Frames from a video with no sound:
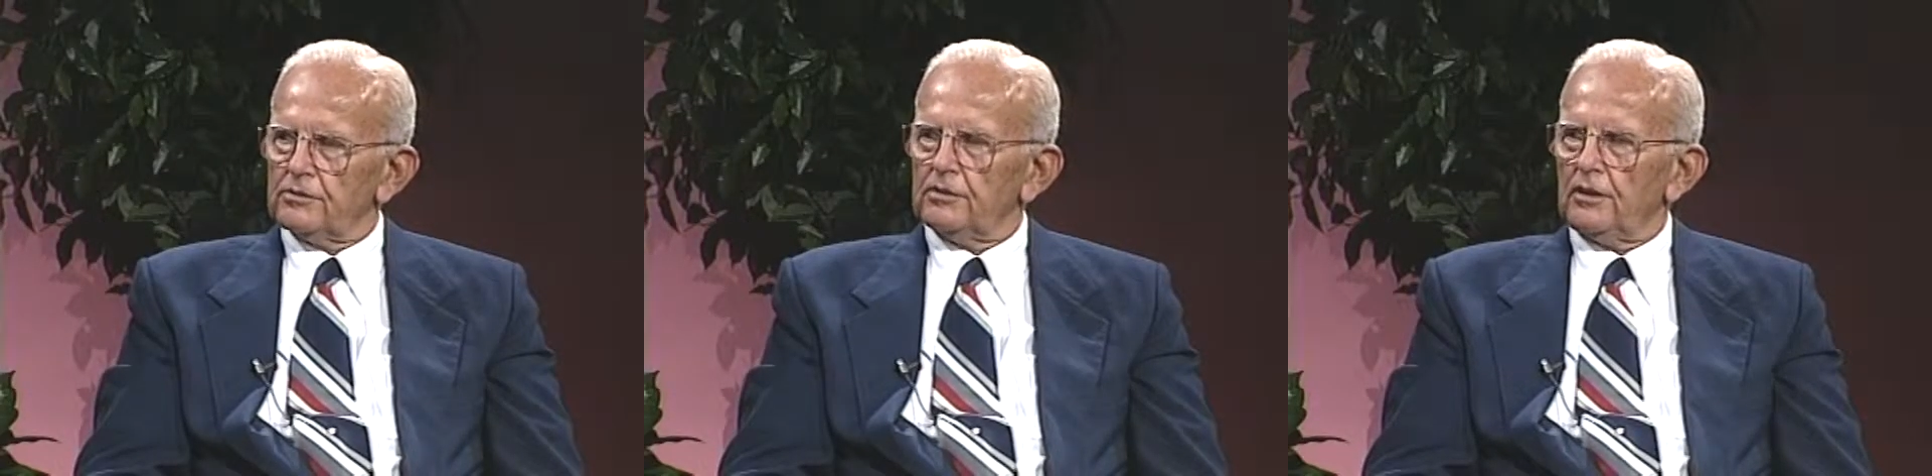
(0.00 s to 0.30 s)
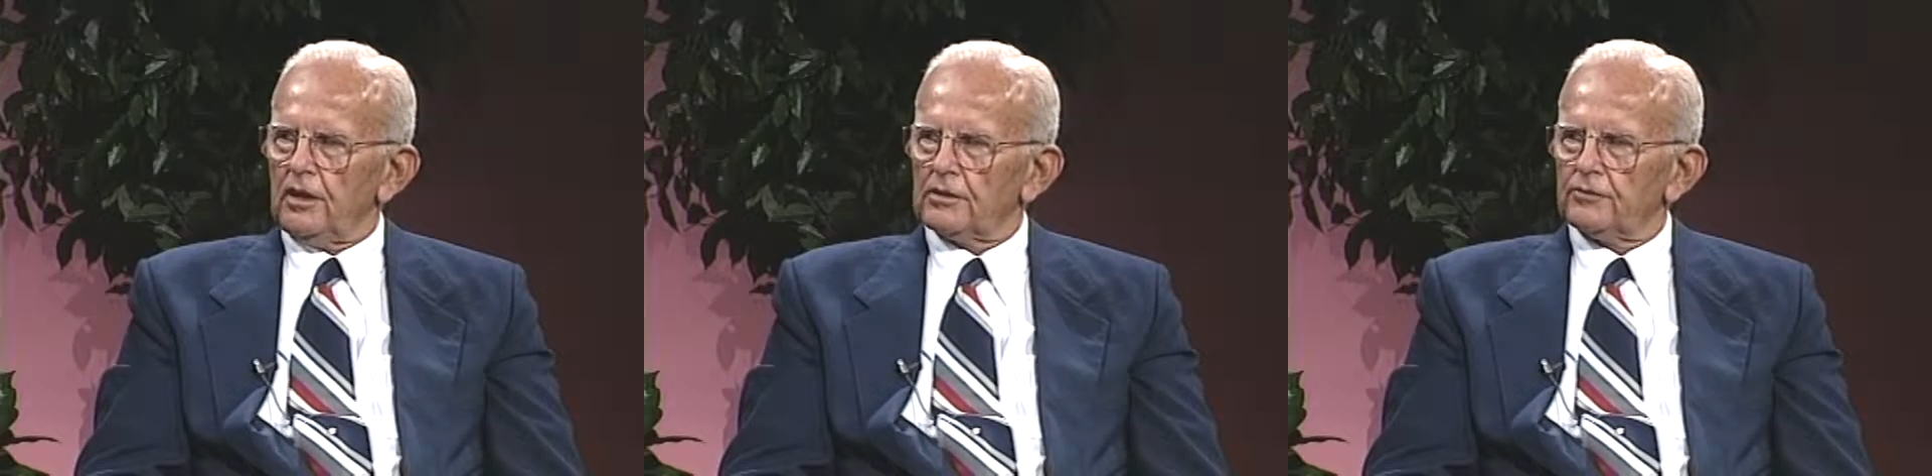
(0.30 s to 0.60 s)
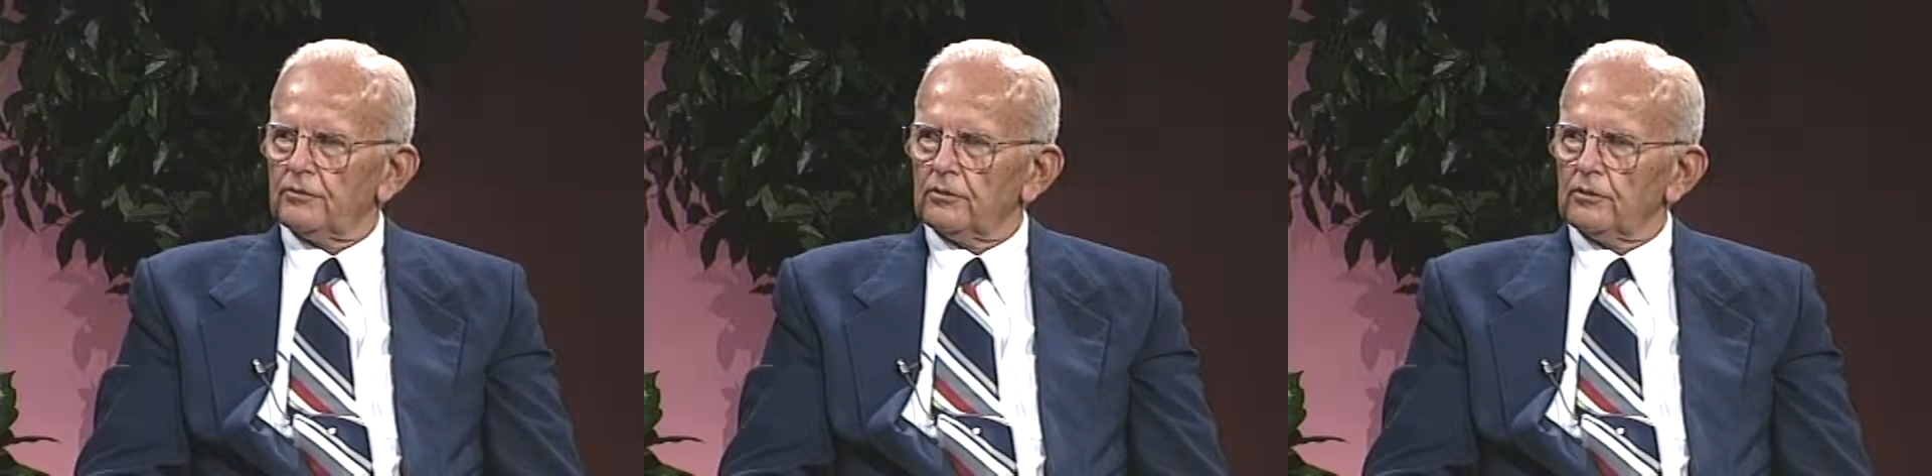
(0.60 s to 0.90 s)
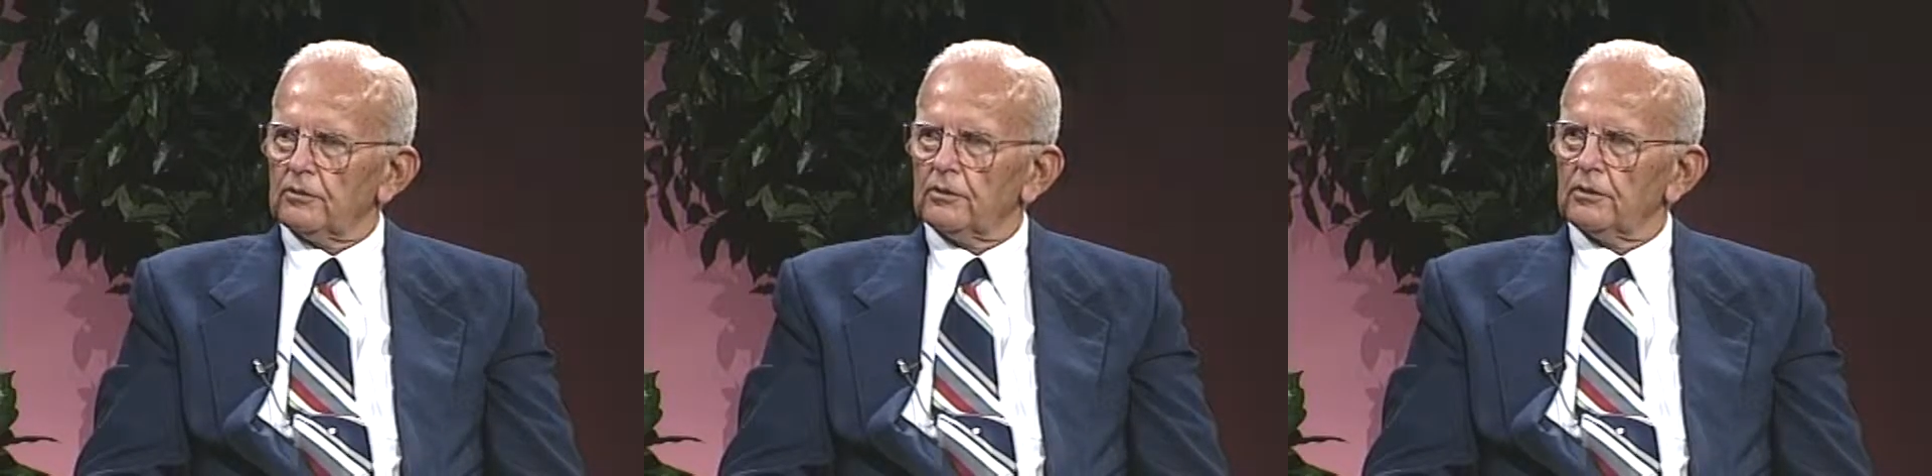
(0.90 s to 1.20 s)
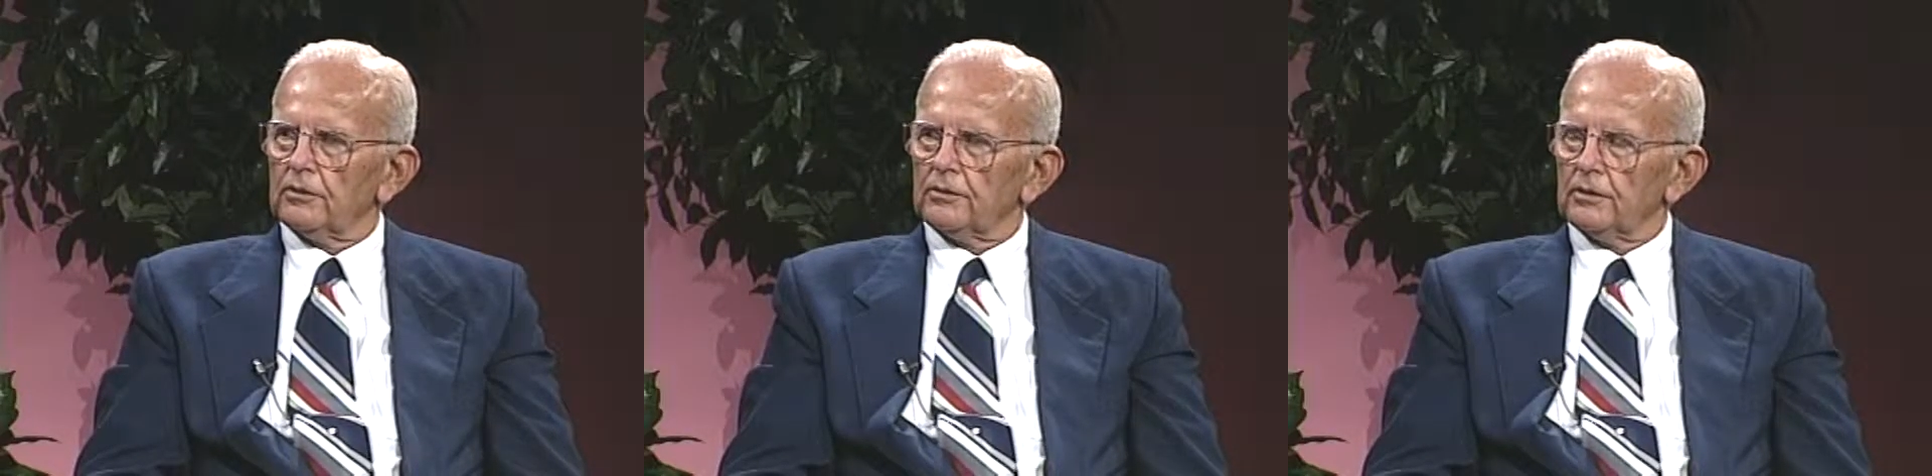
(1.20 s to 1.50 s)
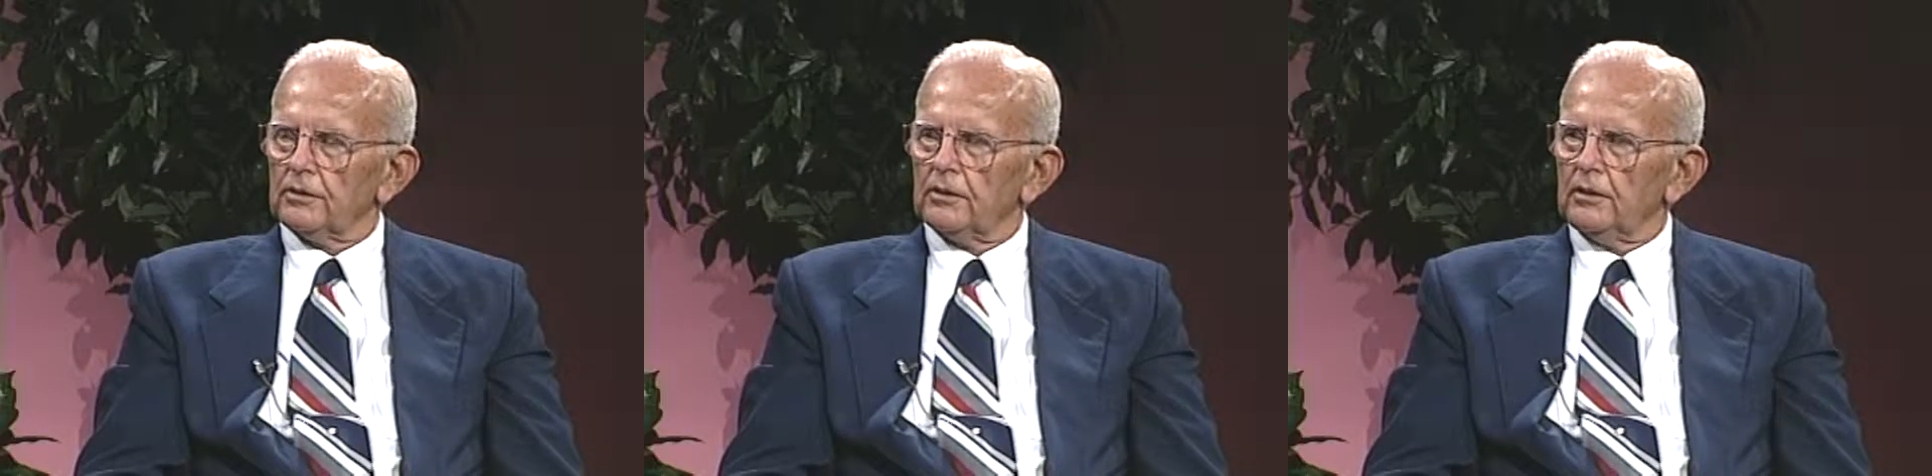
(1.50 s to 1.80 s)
the dance floor and